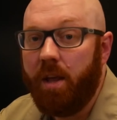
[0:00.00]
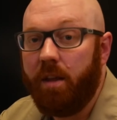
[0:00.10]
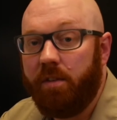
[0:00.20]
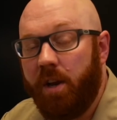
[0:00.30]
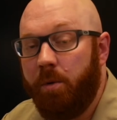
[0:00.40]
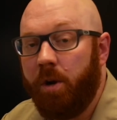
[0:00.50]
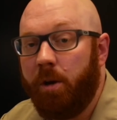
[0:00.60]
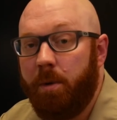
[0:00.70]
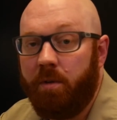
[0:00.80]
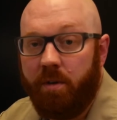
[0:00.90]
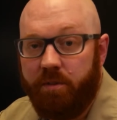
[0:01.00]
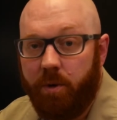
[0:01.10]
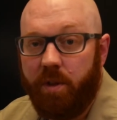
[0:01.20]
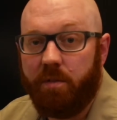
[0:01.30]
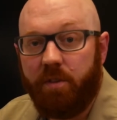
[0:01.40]
and today we're going to be
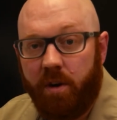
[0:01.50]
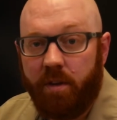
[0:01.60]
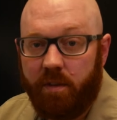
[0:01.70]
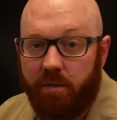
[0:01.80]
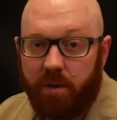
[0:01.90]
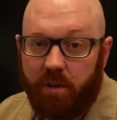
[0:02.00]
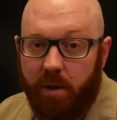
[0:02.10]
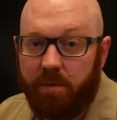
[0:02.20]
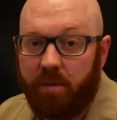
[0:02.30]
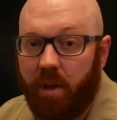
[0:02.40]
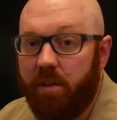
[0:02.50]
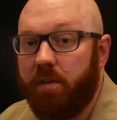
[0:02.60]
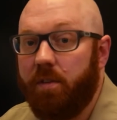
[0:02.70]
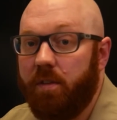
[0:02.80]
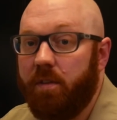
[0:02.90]
reviewing the various different types of
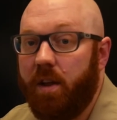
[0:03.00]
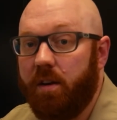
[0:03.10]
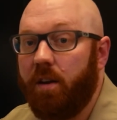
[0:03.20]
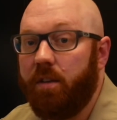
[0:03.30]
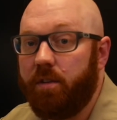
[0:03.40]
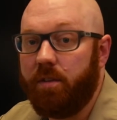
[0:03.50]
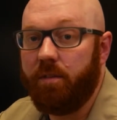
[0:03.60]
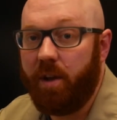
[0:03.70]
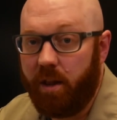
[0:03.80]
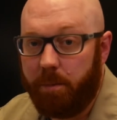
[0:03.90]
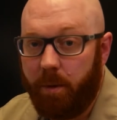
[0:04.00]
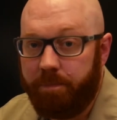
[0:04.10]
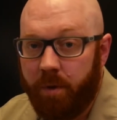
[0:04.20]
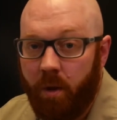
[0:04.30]
cleansers and sanitizers available.